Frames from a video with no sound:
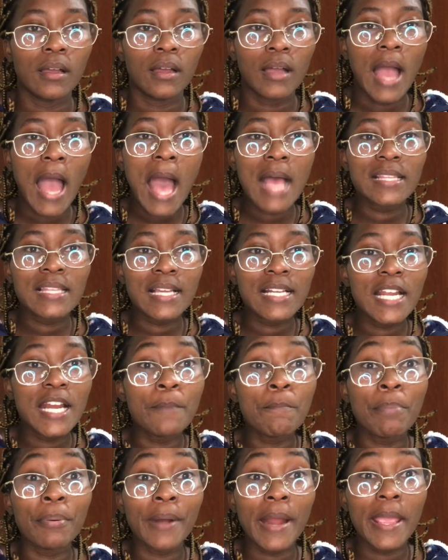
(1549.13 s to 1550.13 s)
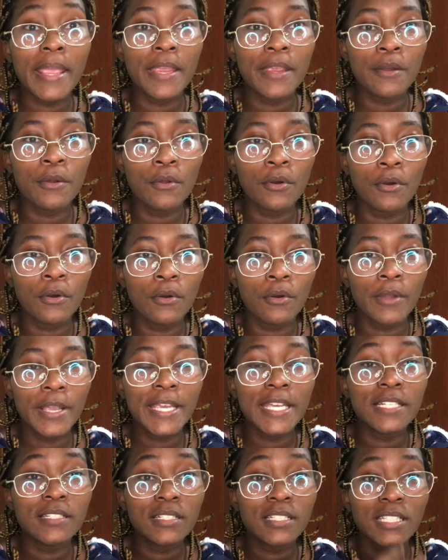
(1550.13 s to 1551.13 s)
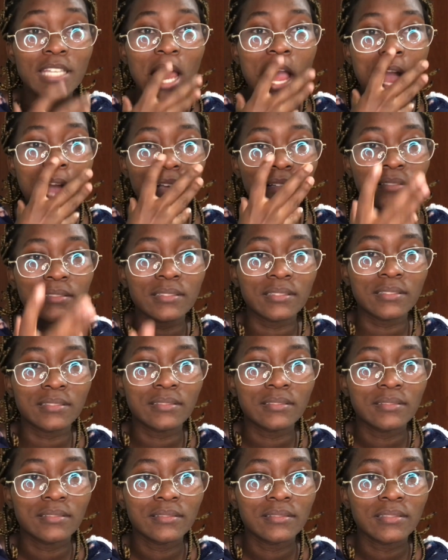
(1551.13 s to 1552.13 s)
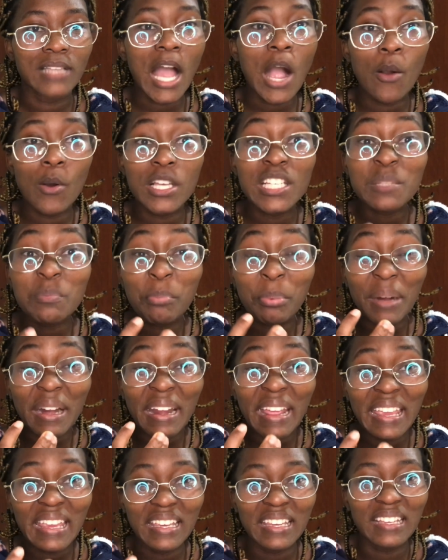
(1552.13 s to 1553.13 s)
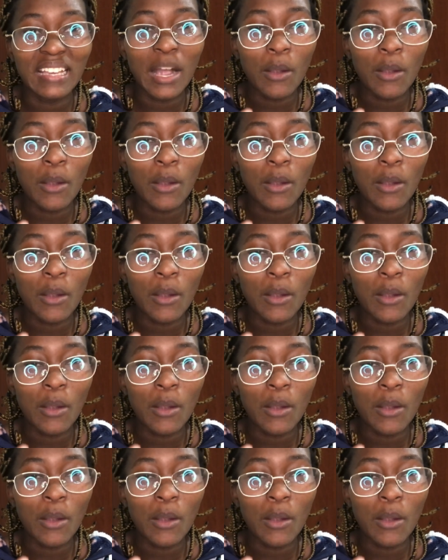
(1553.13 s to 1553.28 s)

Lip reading: I started praying, in tongues. I was praying.